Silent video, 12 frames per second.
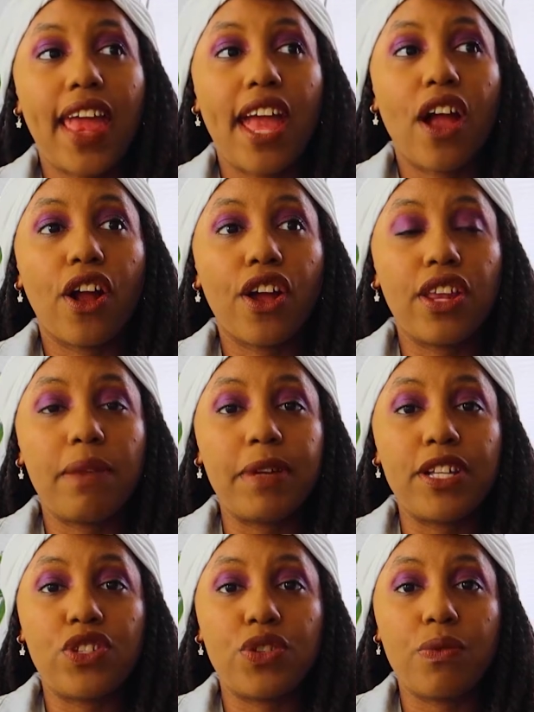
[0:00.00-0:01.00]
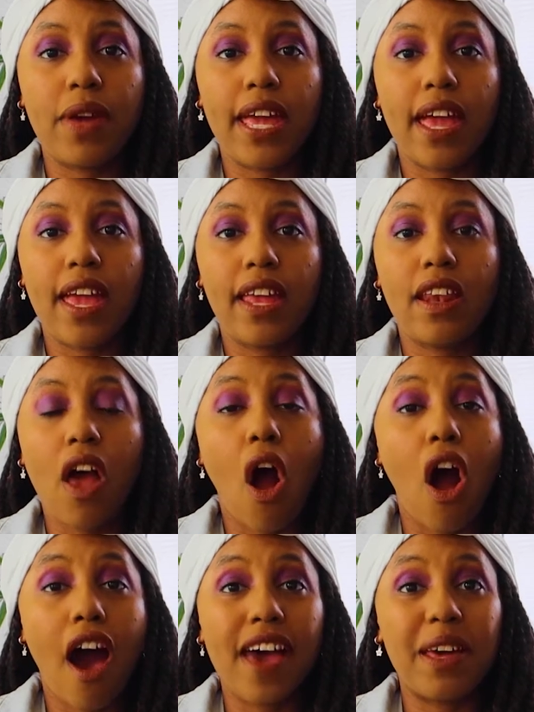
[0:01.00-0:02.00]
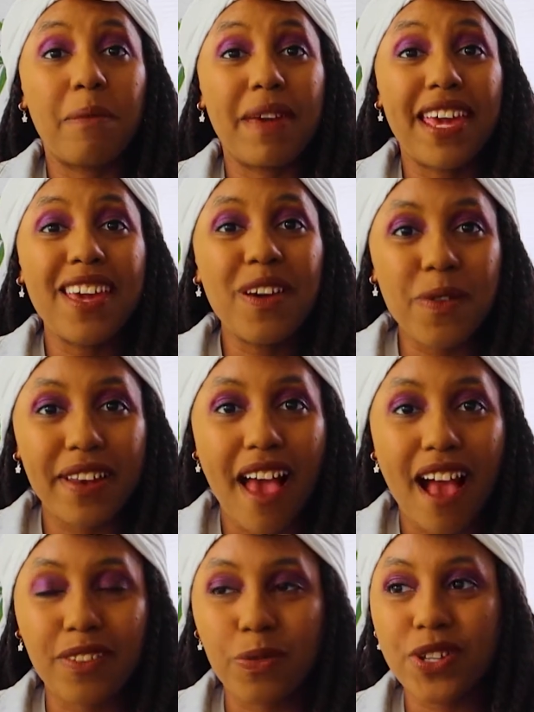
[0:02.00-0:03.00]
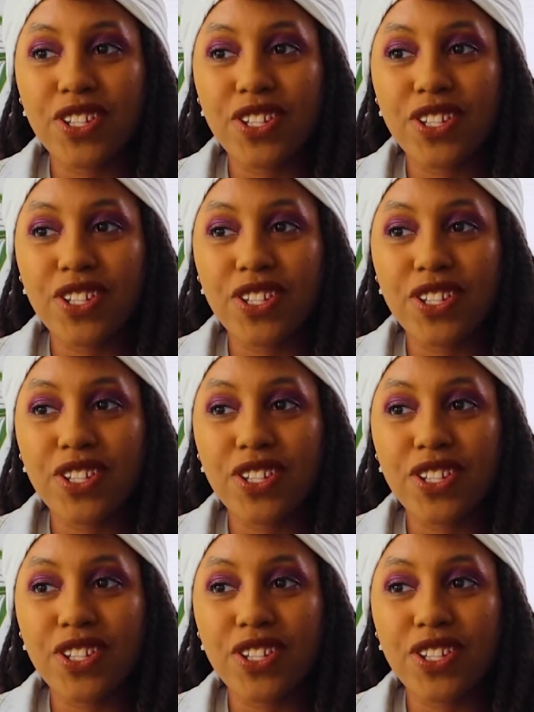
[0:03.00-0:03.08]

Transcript: they are gonna be doing an Autumn Equinox,